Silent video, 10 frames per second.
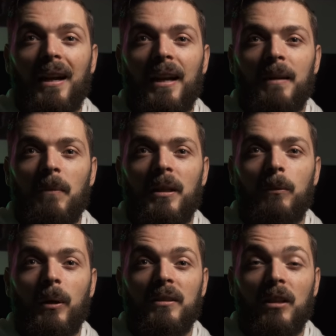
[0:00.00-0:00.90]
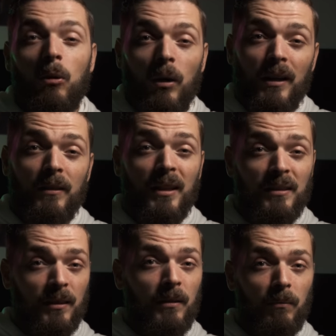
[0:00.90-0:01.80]
And in many ways, oh, and I'm
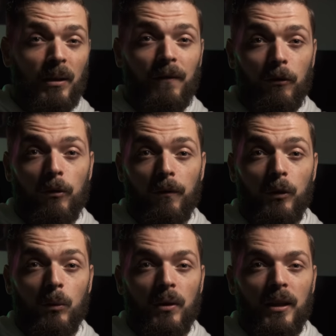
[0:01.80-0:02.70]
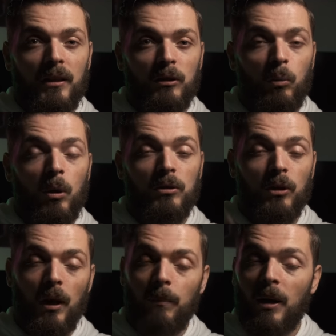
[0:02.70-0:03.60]
gonna have a review on that as well.
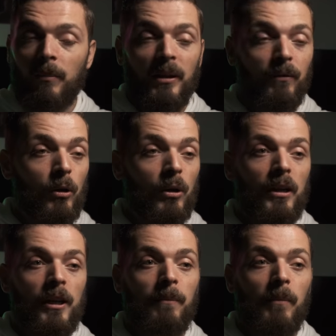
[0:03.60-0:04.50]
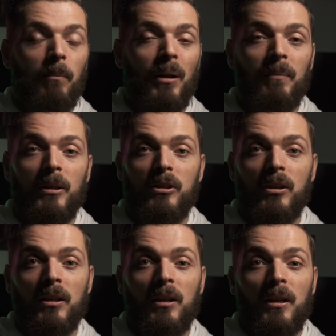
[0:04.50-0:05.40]
So upcoming, I've got a Blackmagic
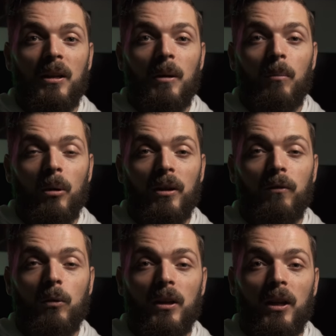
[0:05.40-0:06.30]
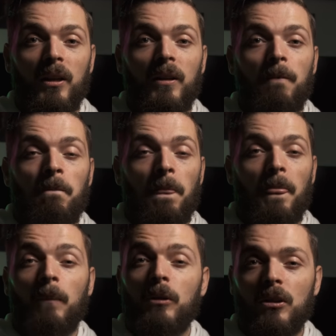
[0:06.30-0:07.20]
Pocket 4K.
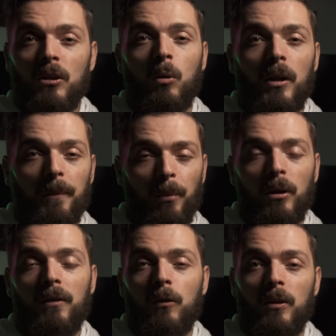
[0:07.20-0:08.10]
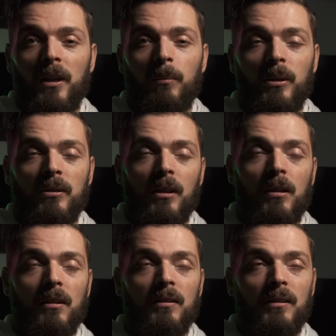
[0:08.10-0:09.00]
I'm just gonna call it the Pocket 4K because I
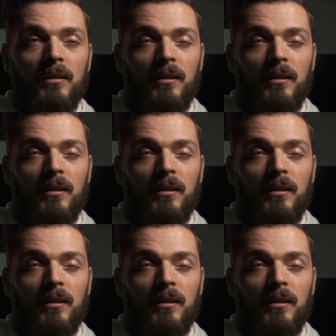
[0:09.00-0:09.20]
can't